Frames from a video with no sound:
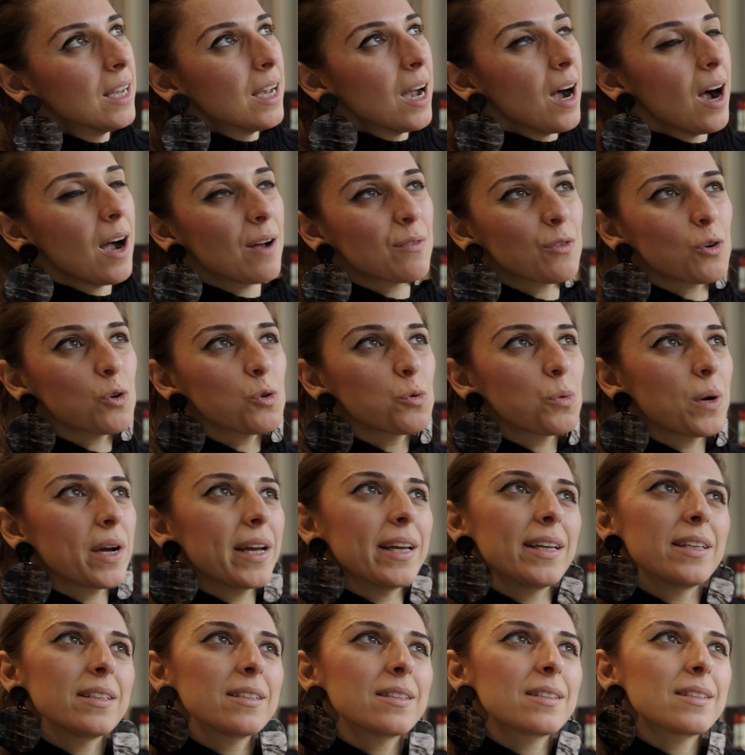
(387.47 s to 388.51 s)
I've
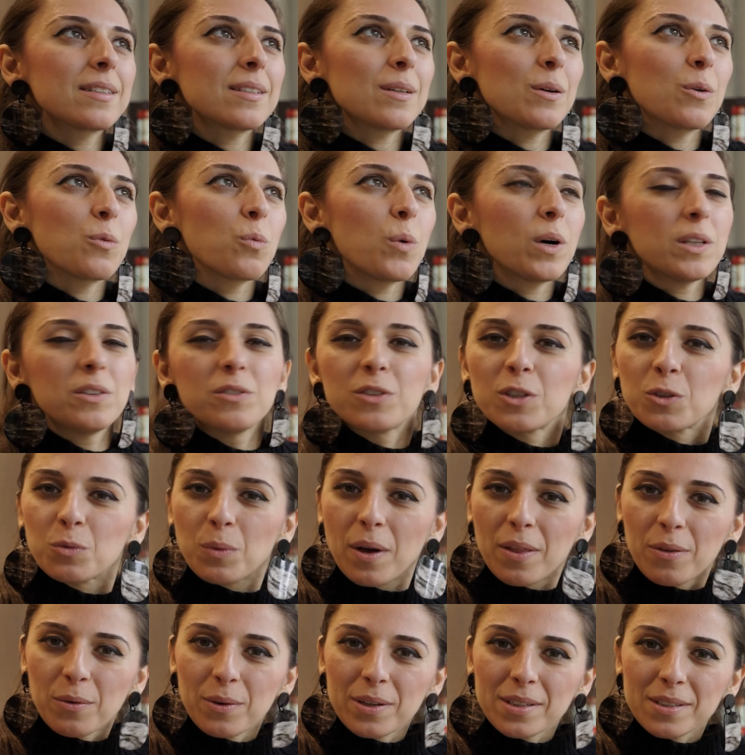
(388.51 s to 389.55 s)
always wondered
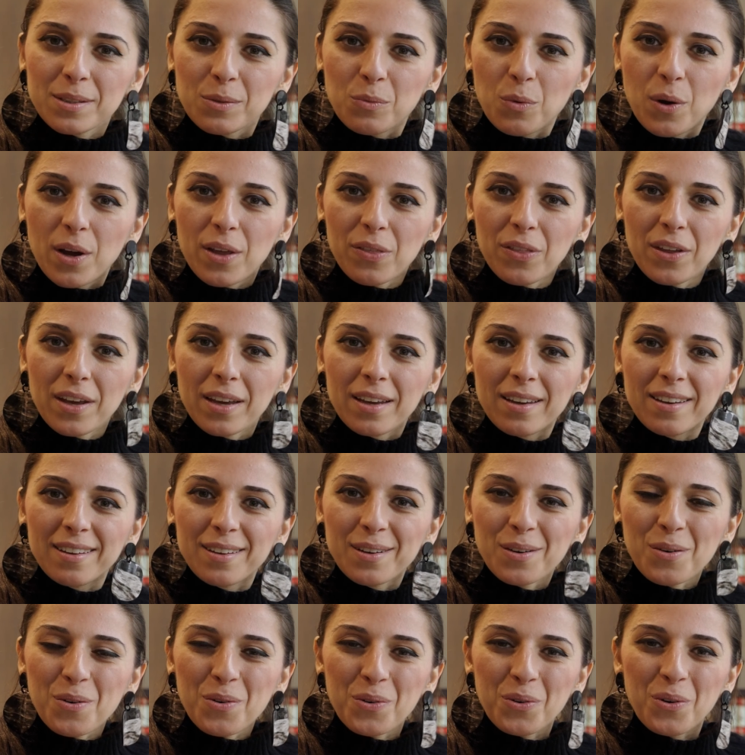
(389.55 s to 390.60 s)
whether it's the right
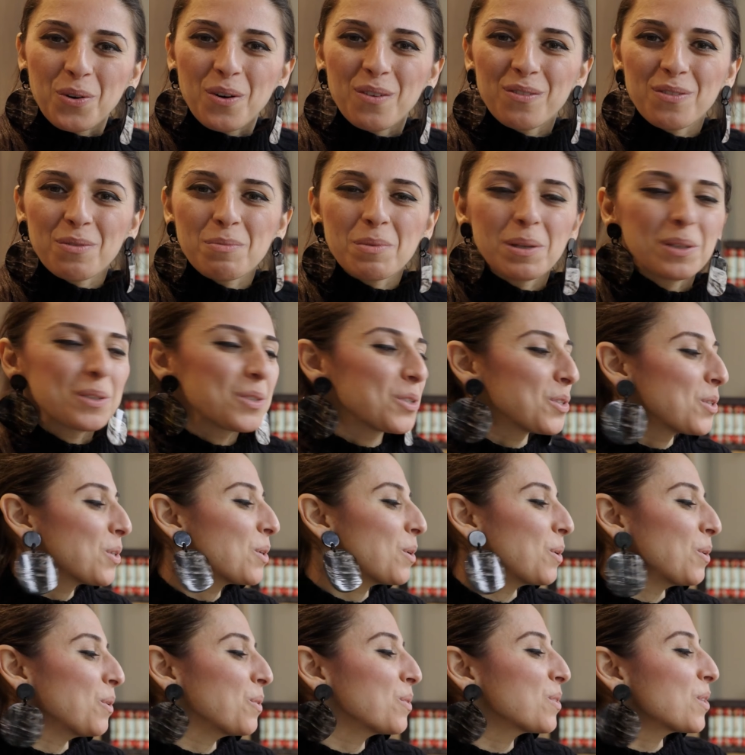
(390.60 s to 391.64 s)
thing or not for me to
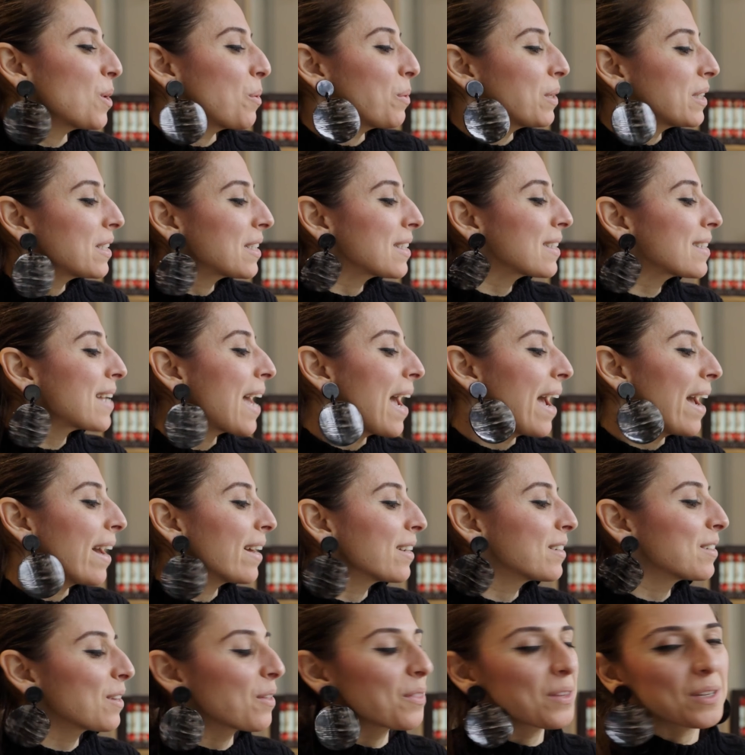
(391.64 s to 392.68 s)
do. So
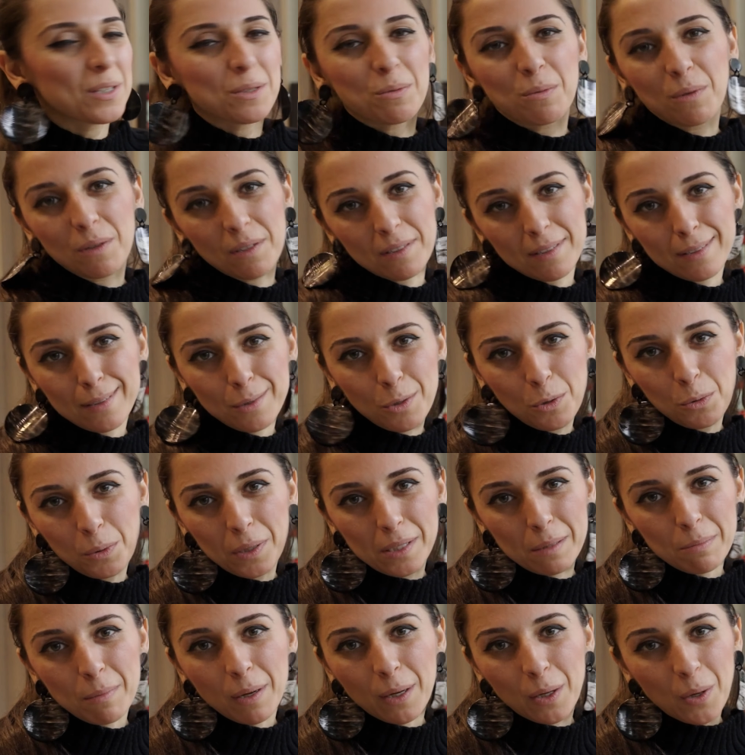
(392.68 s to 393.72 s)
instead, this was
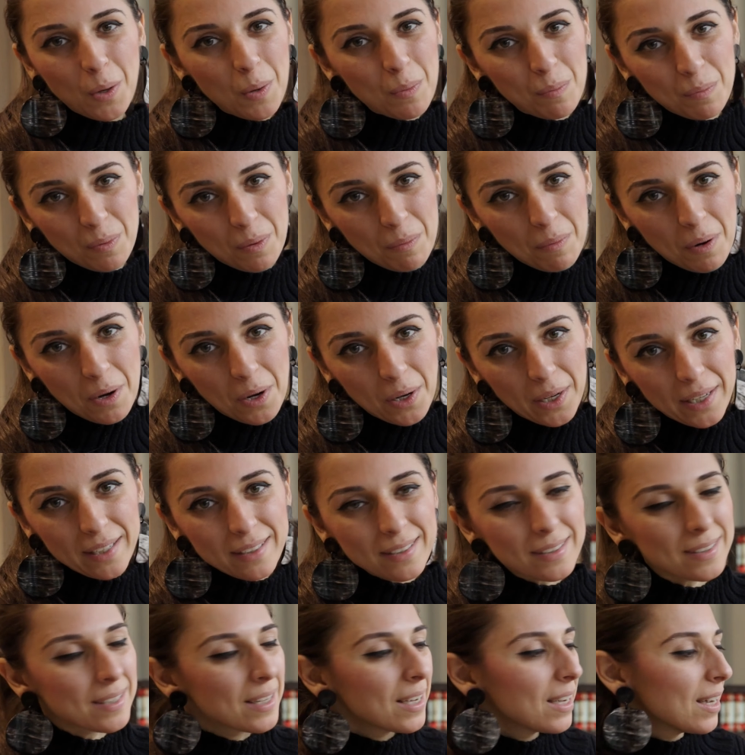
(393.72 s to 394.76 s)
always my
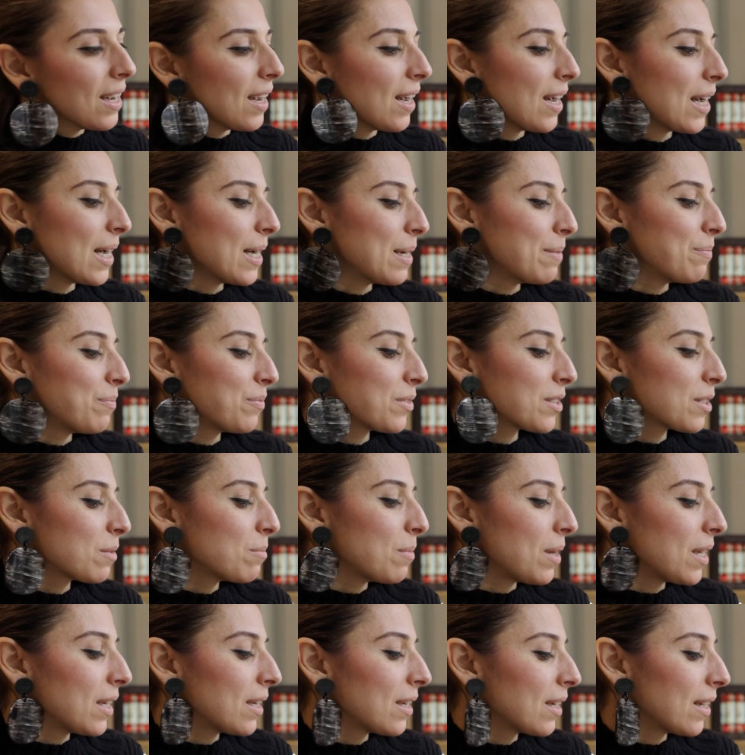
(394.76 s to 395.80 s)
compromise to
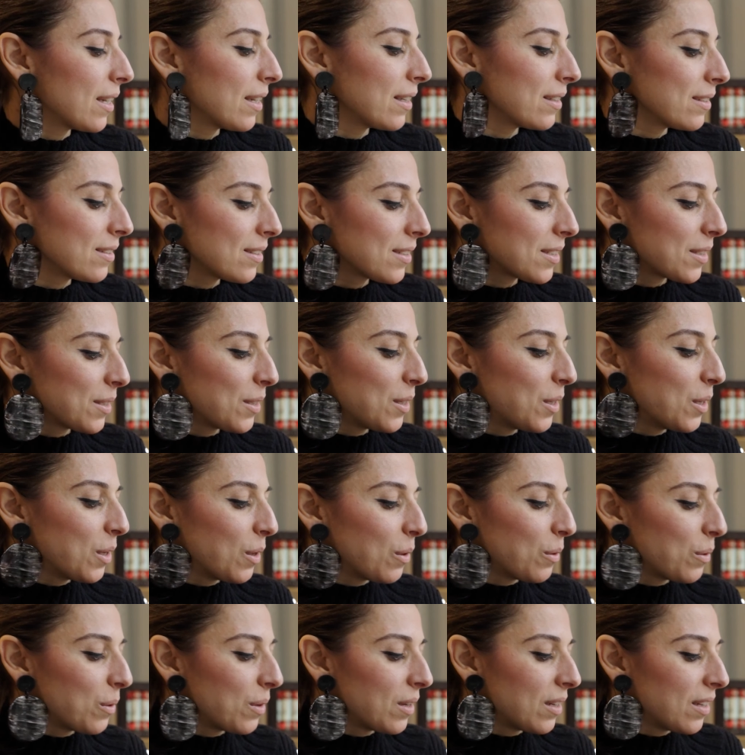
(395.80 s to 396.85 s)
make it, you
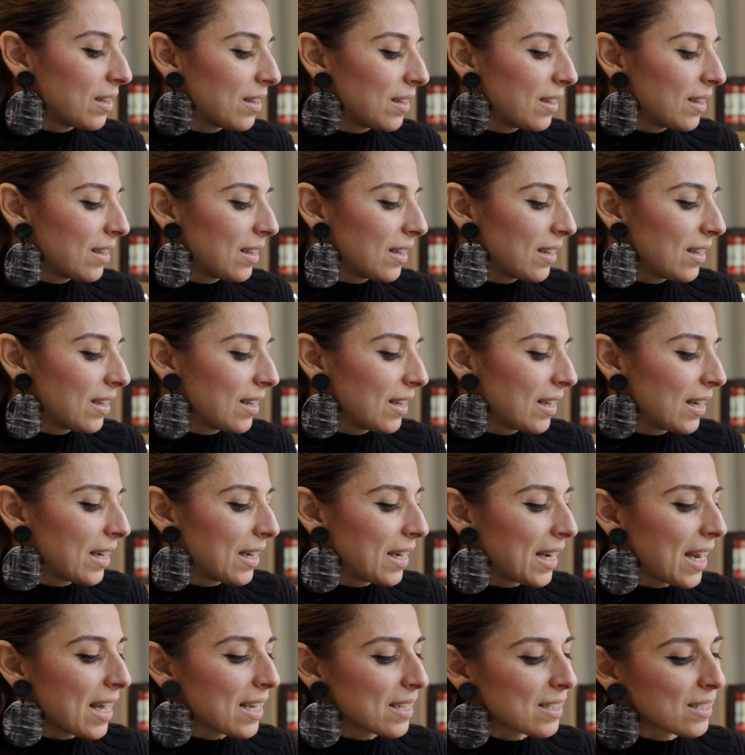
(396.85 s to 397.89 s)
know,
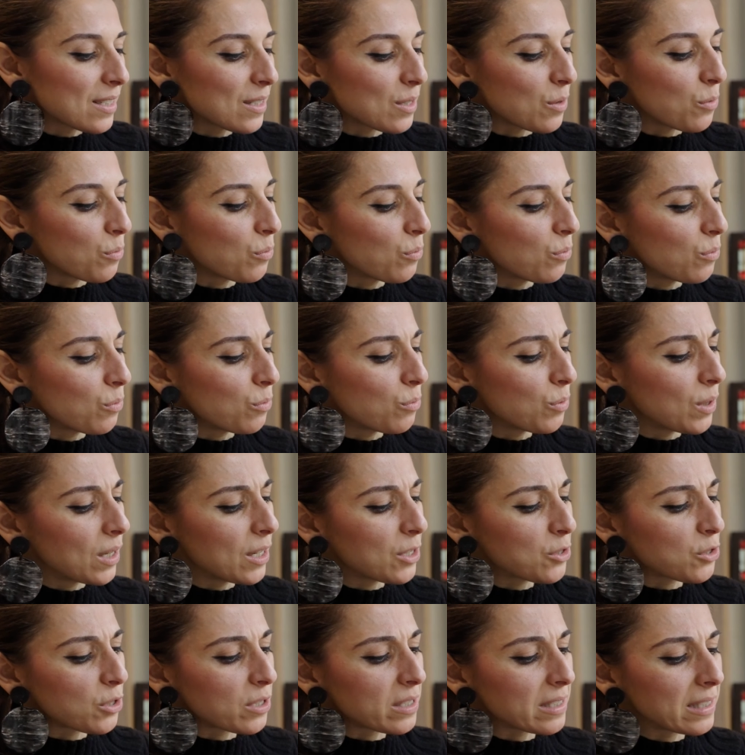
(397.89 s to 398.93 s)
less
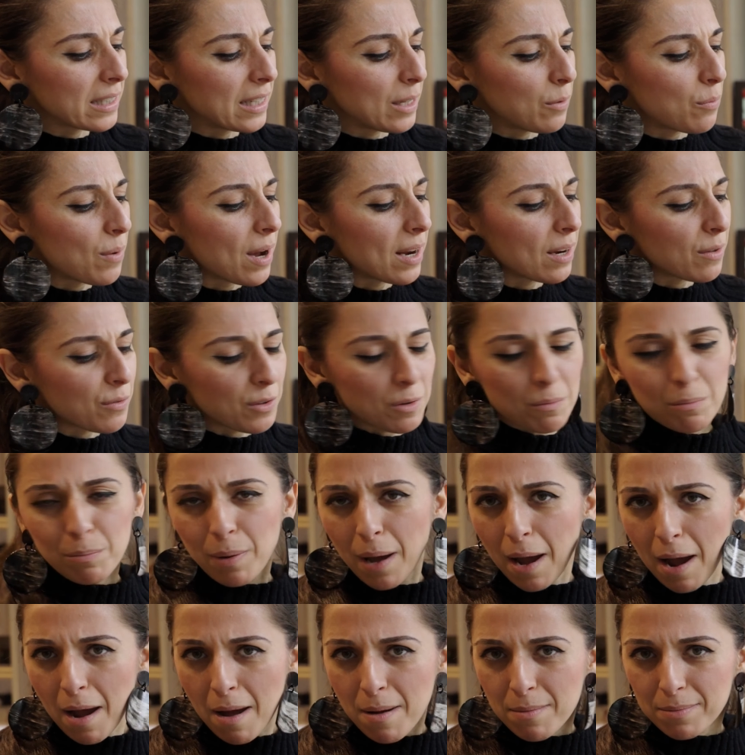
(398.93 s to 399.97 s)
religiously relevant,
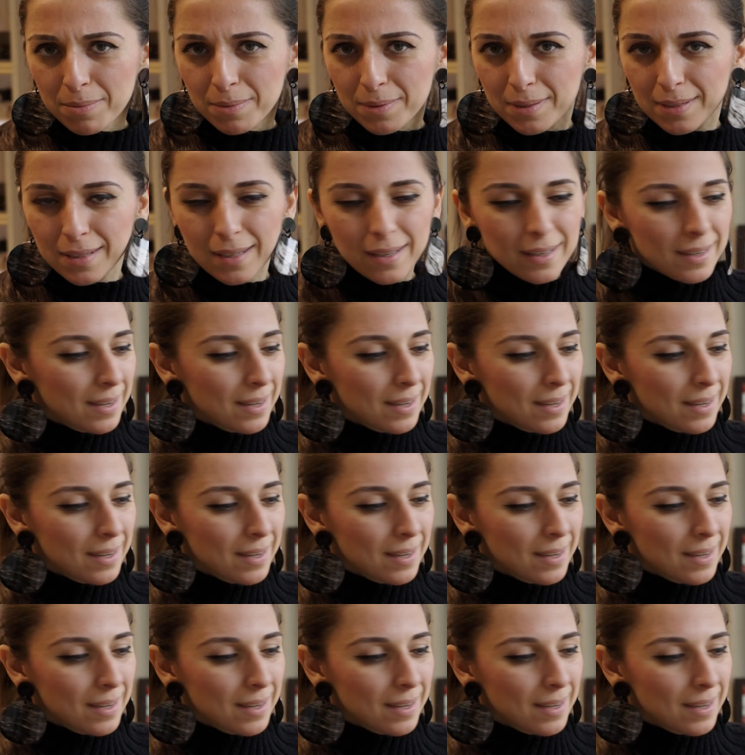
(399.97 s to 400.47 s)
perhaps.